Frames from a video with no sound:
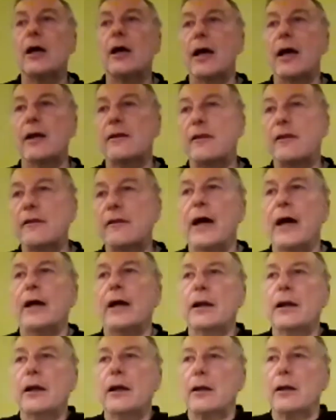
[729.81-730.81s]
And
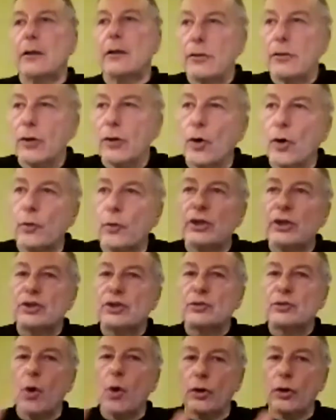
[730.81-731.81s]
then you go with a
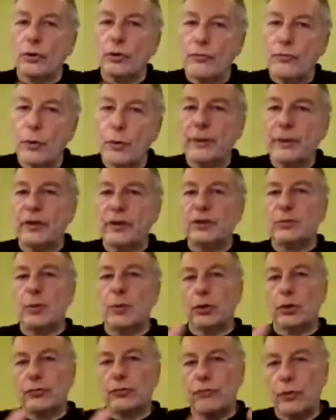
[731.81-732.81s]
smaller group and a
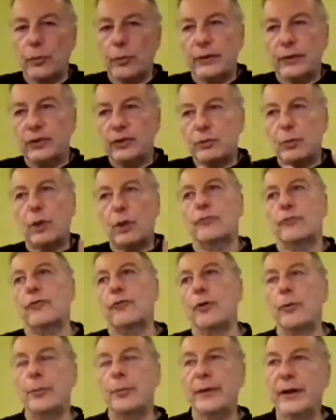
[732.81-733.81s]
smaller group and smaller
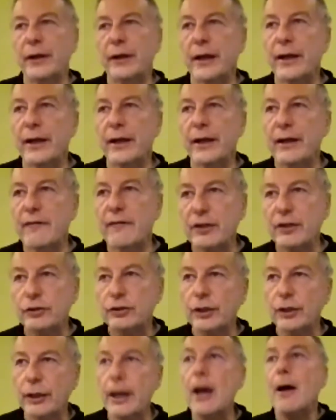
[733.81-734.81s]
group, and
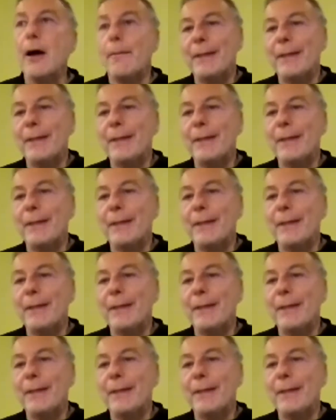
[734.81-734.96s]
eventually,